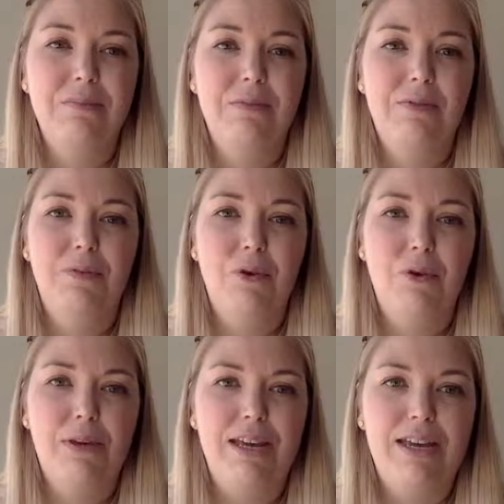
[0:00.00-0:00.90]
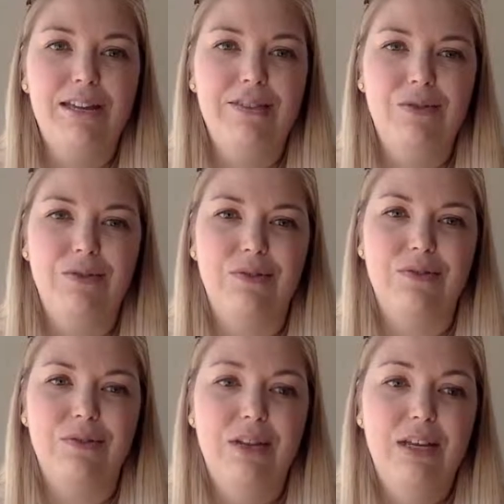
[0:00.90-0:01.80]
before we sort of
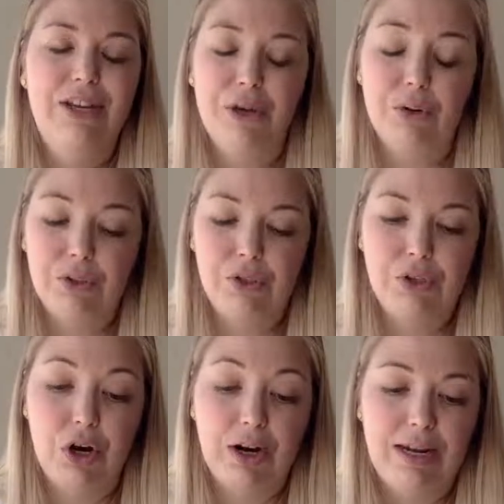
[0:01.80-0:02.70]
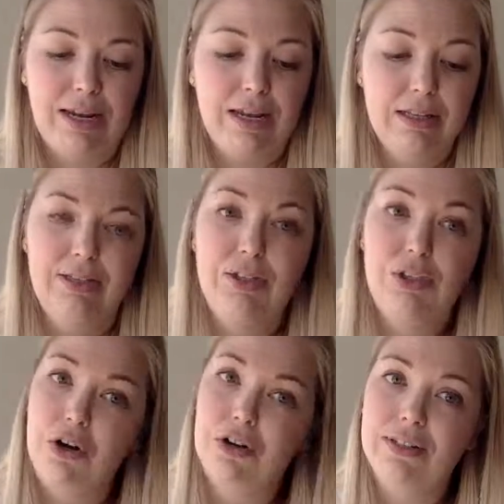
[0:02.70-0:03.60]
start
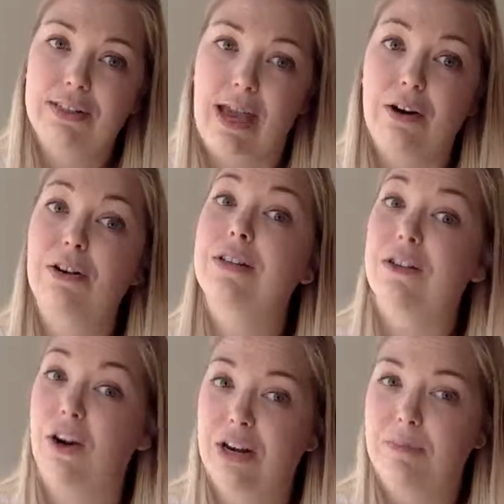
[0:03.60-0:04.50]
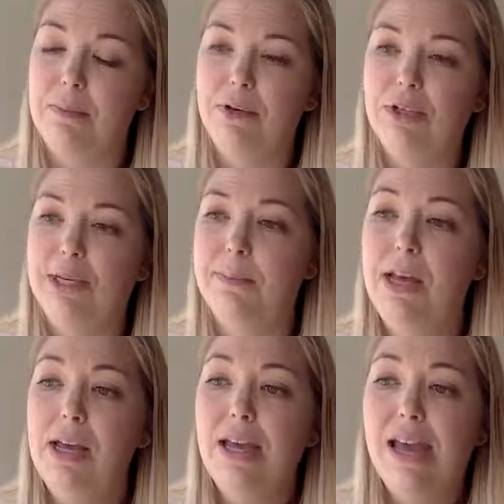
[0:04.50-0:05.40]
the site or start a membership.
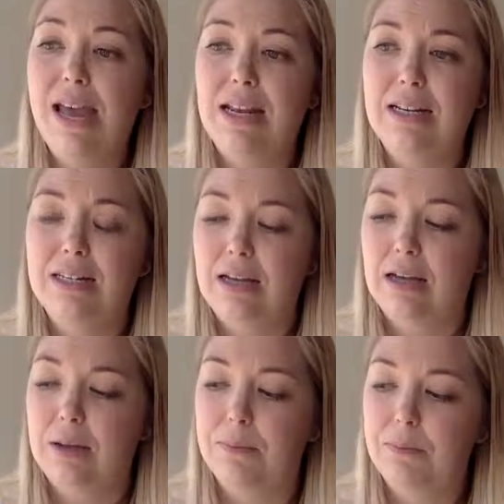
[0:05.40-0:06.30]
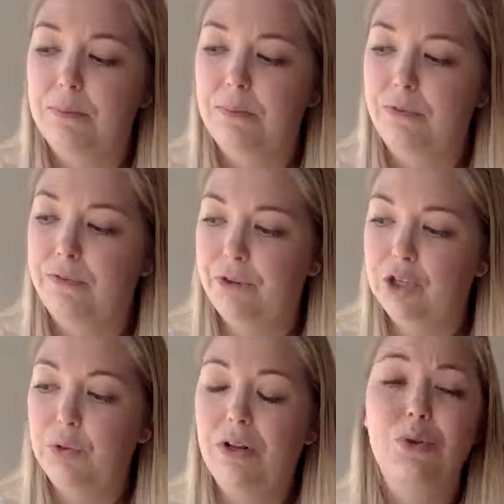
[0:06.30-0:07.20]
And the
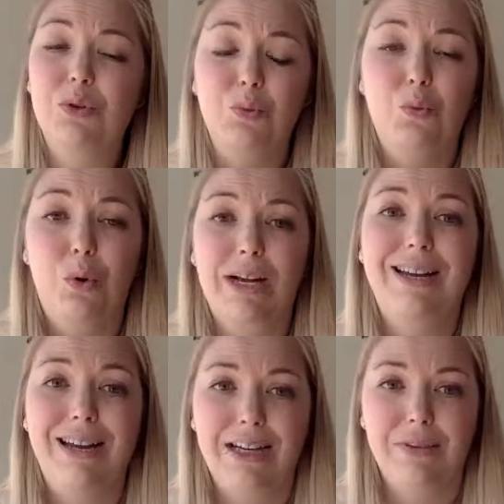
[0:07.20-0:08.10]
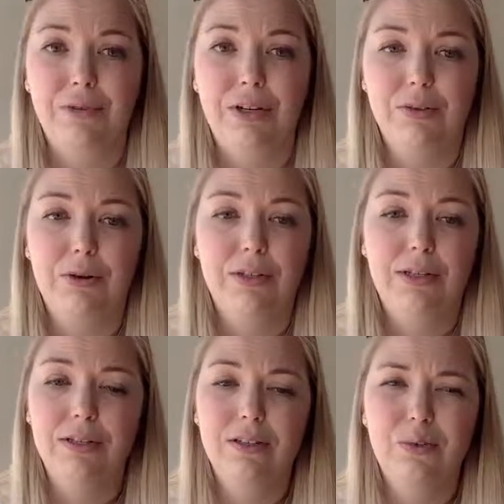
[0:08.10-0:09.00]
first one of those is what kind of
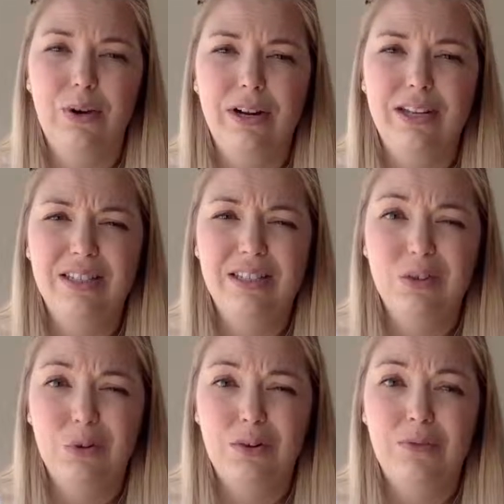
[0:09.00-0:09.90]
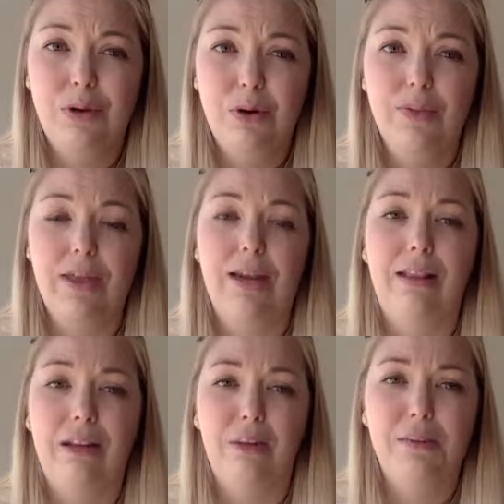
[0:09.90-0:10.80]
resources. So I already sort of went over that a
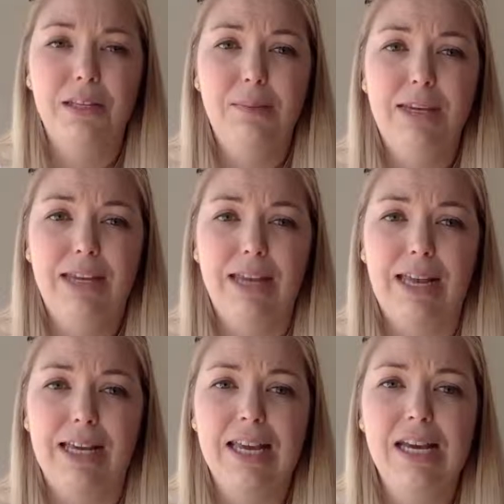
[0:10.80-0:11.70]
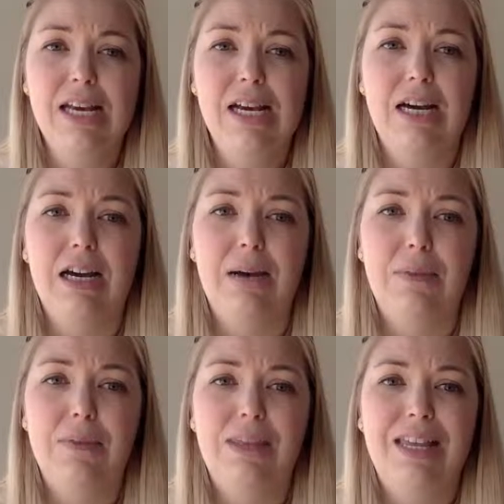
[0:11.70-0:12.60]
little bit in the beginning.
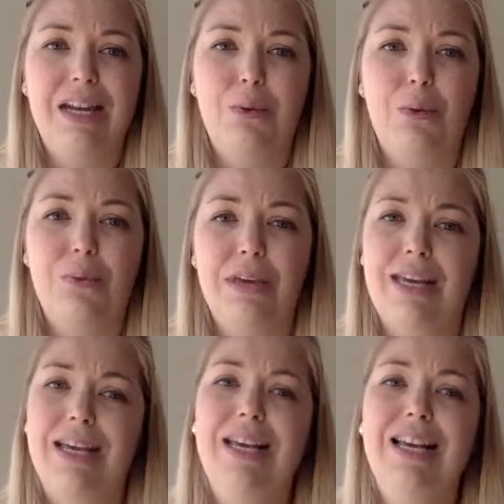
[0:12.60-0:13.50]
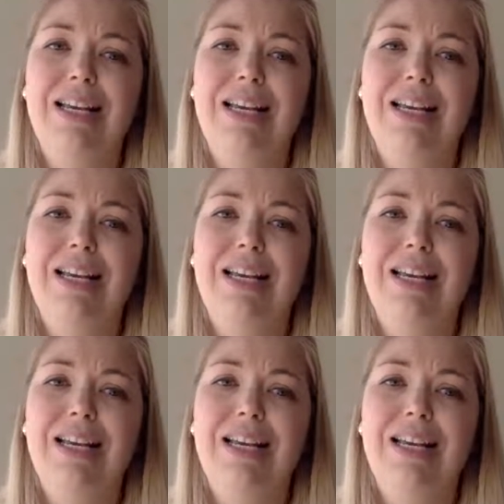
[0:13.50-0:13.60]
There will be